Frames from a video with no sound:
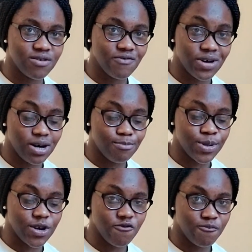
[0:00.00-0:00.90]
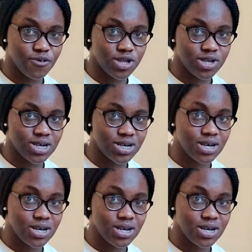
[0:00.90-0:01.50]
grams of butter.